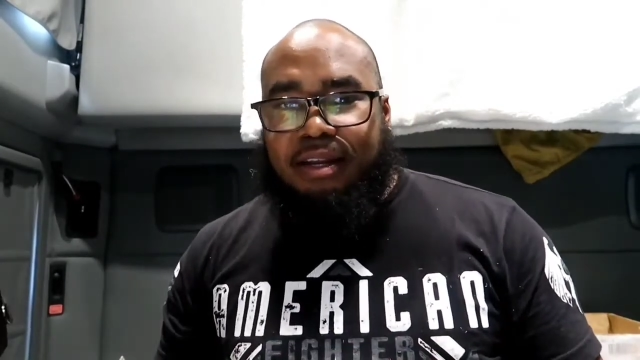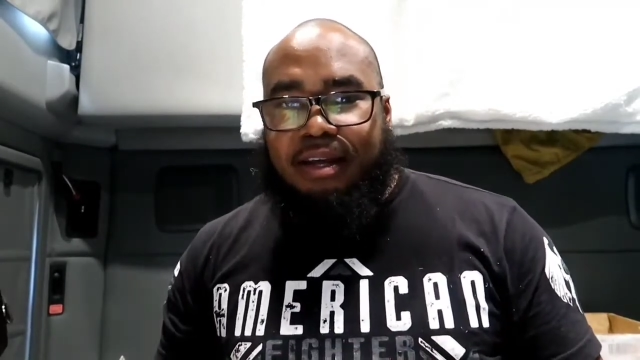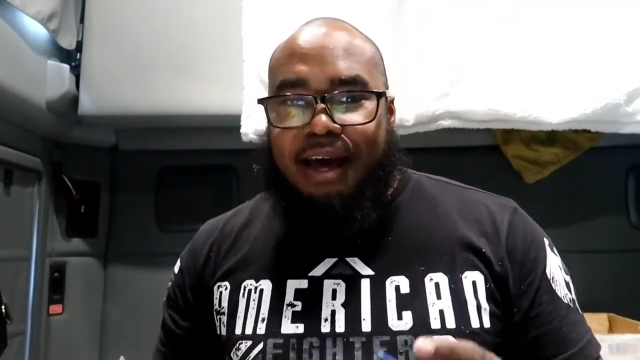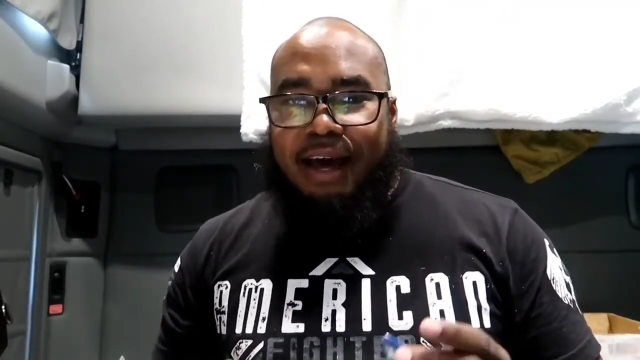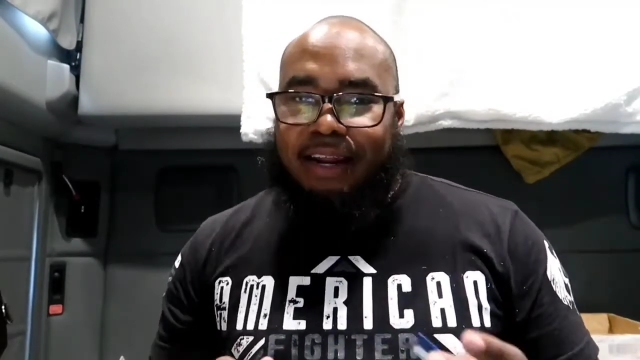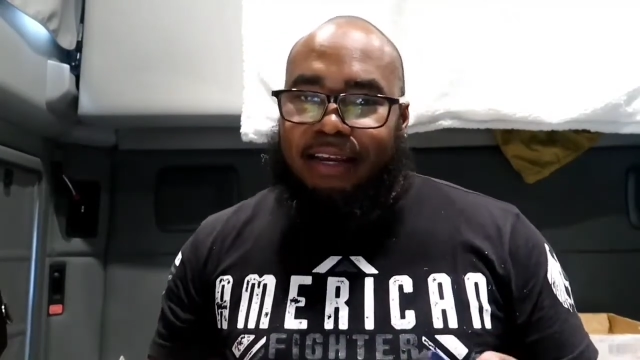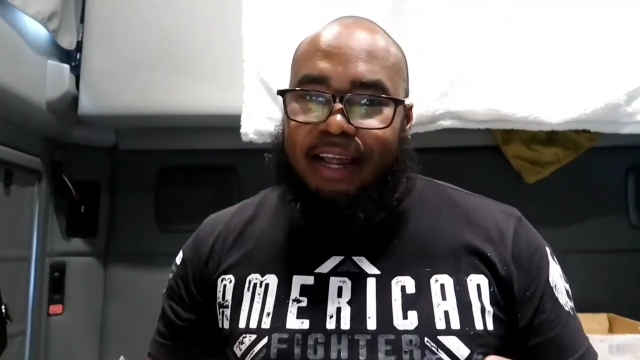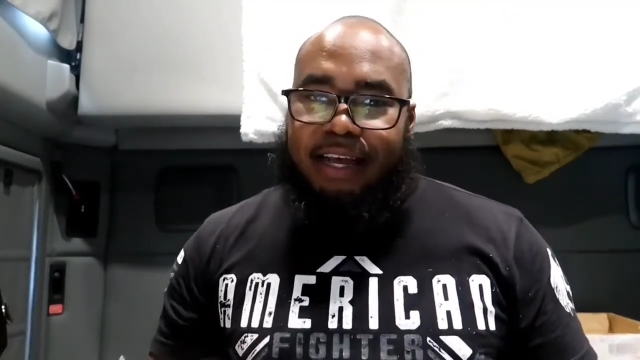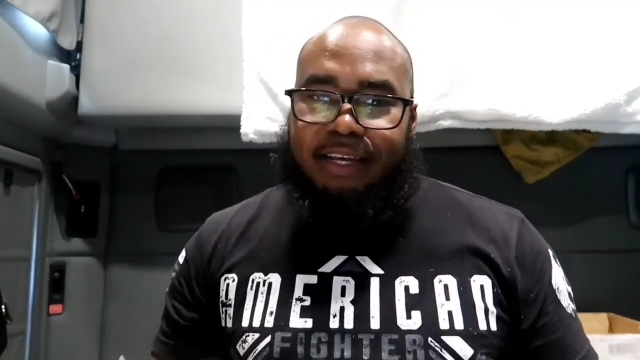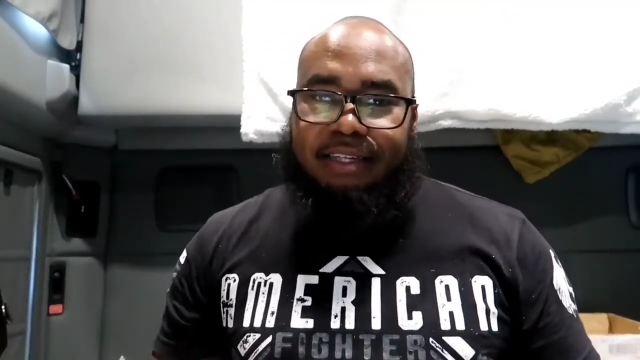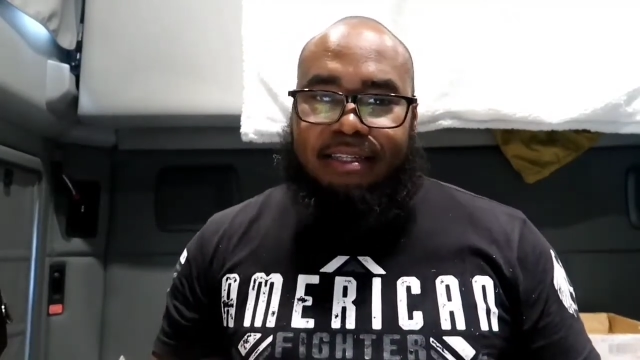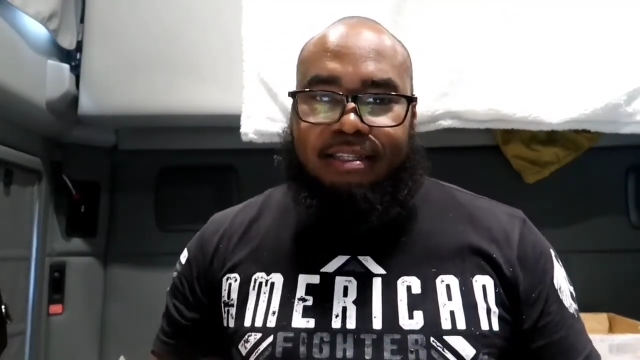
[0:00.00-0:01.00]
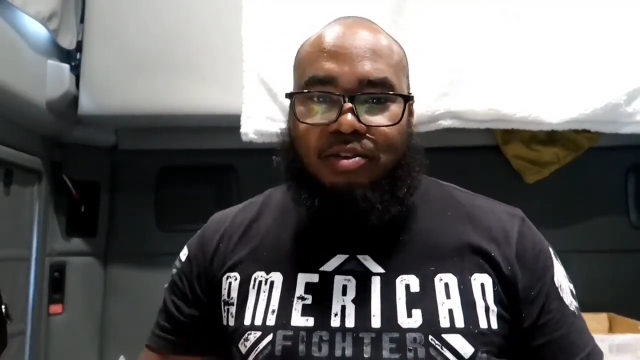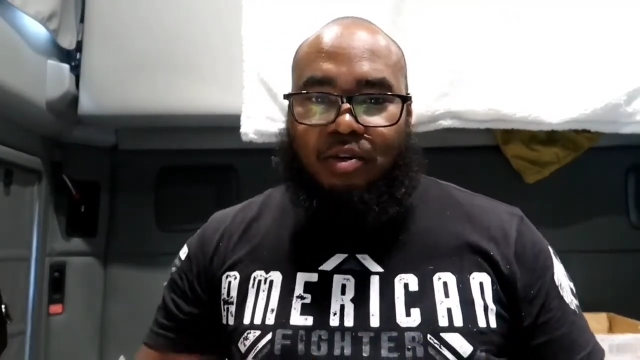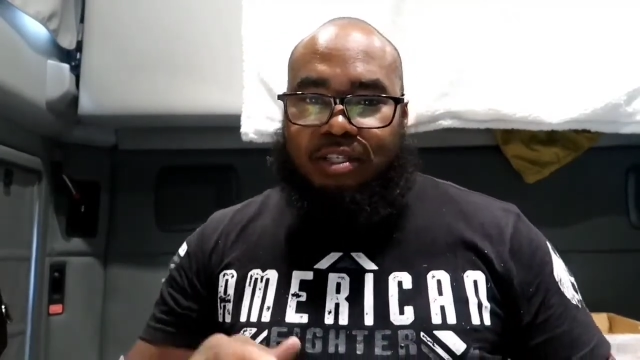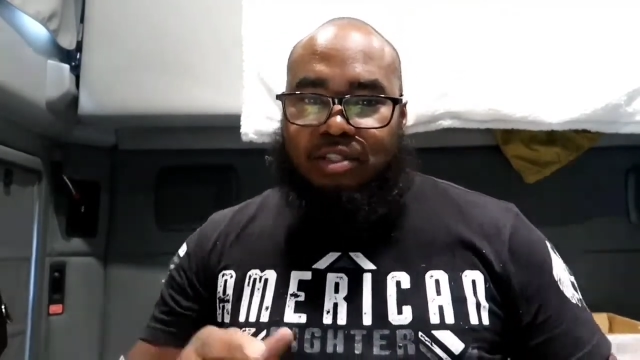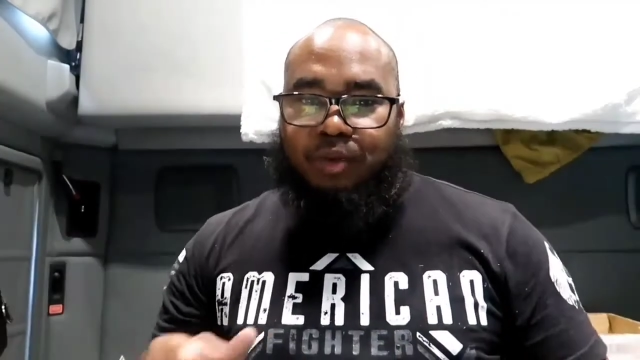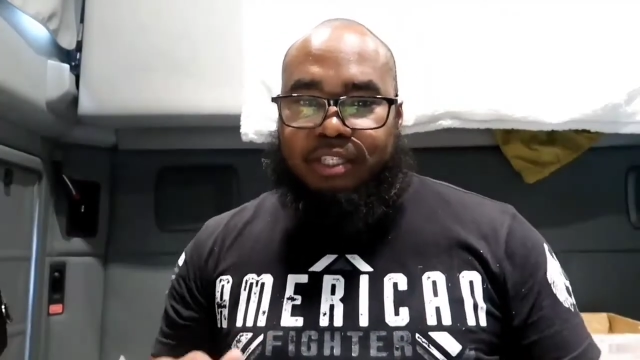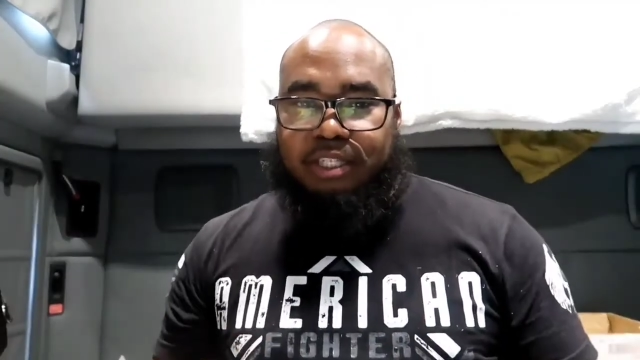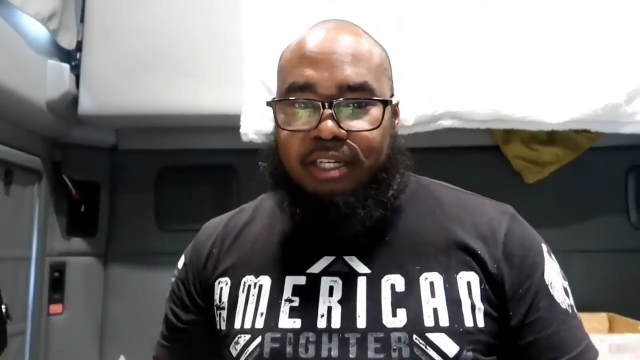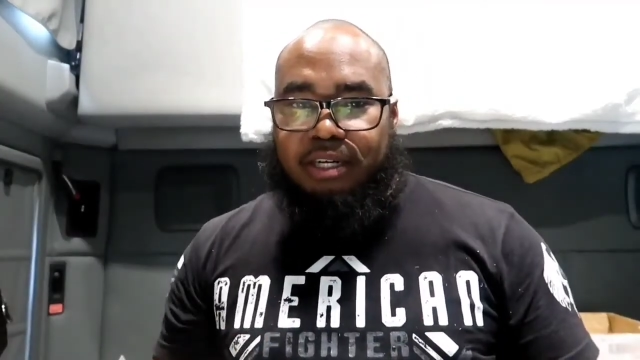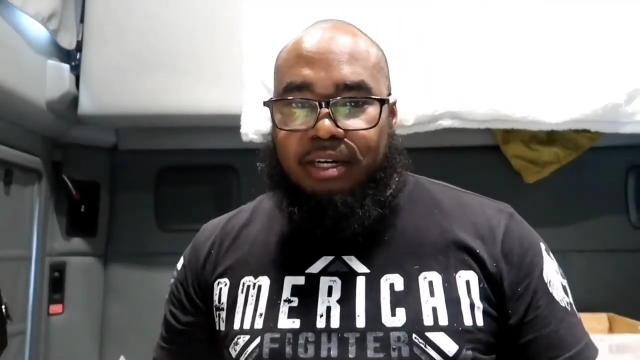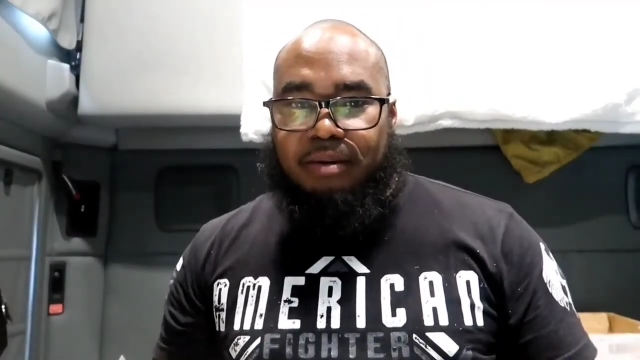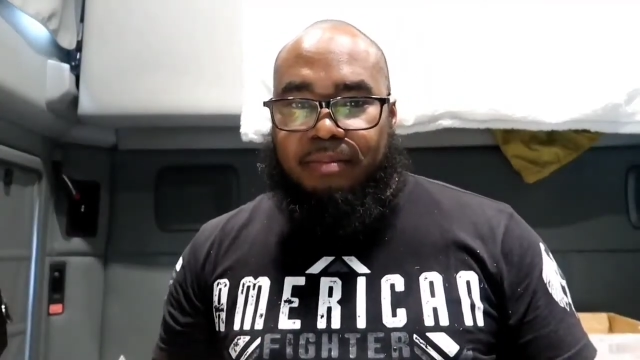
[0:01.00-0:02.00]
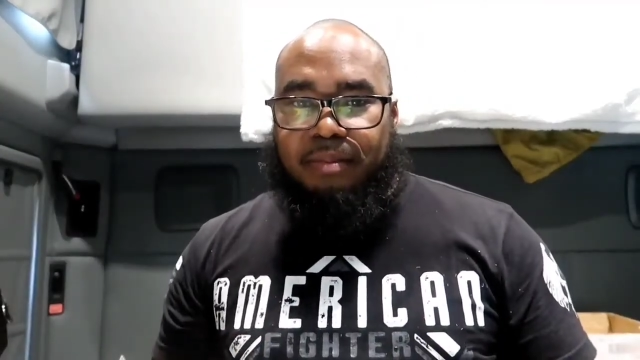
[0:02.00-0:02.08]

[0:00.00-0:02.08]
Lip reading: I didn't like it, so I switched it up.